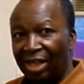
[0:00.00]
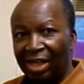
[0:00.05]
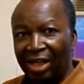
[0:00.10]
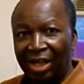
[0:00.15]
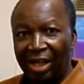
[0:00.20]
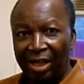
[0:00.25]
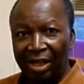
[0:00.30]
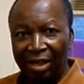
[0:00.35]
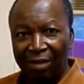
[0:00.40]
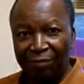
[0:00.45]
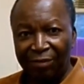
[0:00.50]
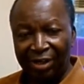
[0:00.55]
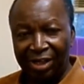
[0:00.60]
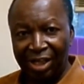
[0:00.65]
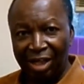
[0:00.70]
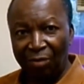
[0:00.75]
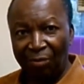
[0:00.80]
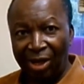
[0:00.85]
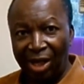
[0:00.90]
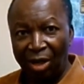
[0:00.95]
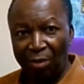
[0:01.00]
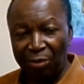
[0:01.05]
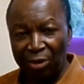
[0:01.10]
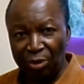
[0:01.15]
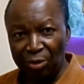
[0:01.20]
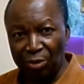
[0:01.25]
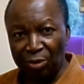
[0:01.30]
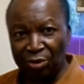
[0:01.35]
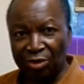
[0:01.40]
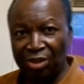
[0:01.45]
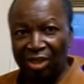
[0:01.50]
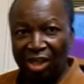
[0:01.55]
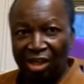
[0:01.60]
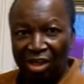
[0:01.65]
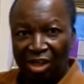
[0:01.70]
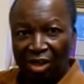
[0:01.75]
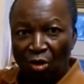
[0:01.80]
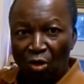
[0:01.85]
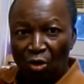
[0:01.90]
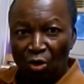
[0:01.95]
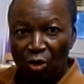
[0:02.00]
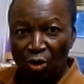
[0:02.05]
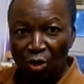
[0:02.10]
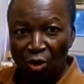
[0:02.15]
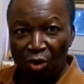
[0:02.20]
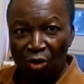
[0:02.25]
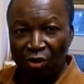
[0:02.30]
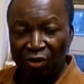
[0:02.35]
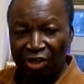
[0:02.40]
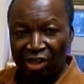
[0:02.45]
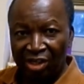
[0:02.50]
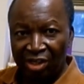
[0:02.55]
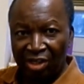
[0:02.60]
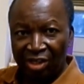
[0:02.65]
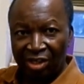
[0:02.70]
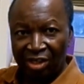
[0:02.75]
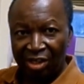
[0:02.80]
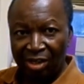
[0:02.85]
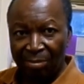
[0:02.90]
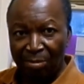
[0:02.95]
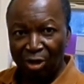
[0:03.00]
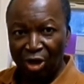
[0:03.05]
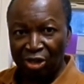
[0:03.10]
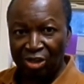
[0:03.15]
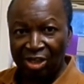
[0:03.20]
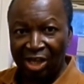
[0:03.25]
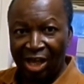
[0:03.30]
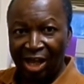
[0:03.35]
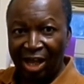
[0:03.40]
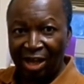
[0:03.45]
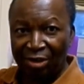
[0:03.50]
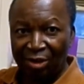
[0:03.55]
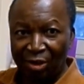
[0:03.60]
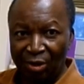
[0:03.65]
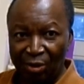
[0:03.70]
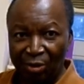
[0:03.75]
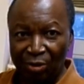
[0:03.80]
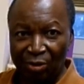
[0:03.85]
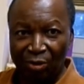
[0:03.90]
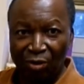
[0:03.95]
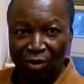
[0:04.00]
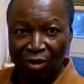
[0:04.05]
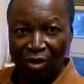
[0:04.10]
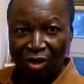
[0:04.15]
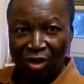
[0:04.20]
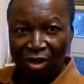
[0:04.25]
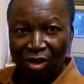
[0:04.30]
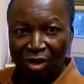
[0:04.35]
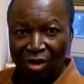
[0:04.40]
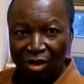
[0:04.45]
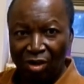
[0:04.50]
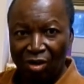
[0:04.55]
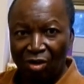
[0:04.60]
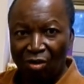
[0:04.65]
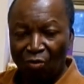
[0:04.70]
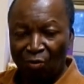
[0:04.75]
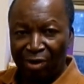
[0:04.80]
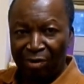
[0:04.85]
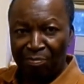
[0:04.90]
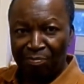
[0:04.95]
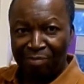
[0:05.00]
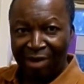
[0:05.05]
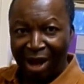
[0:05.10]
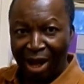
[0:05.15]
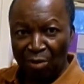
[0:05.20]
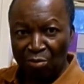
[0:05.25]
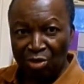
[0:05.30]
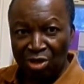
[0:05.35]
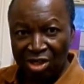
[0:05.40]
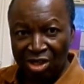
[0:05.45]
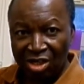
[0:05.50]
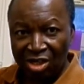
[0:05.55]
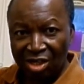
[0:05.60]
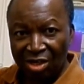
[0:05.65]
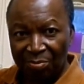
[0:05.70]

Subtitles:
In Africa, where we use the odo, the mortar and the odo, we pound,